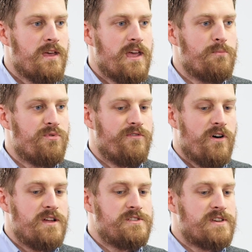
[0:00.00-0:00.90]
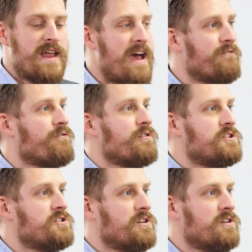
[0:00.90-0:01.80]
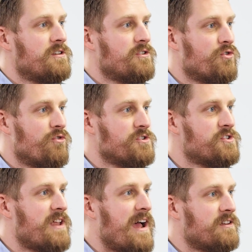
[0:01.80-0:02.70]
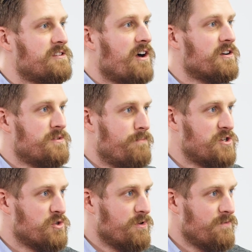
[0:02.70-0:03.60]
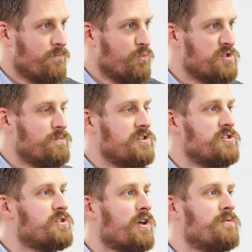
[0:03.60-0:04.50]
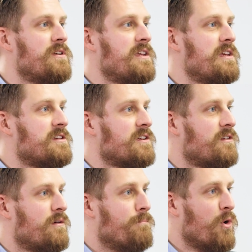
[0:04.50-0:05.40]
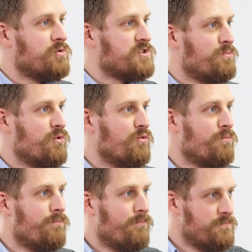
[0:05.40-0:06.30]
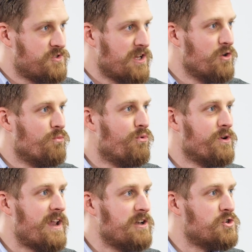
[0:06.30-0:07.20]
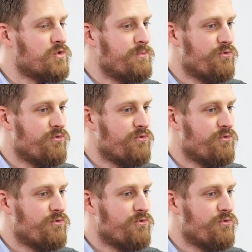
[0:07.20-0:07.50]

It provides an average cross-stack duct measurement, which means you don't need multiple single point entry